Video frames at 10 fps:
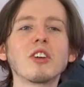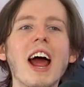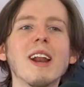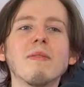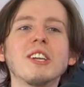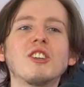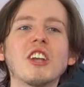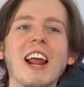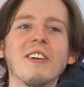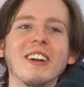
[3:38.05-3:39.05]
trying to be
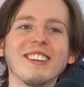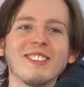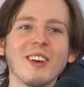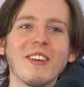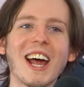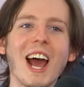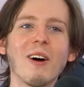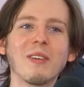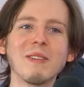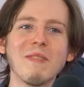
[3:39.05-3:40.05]
generous about
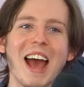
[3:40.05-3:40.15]
how we I know.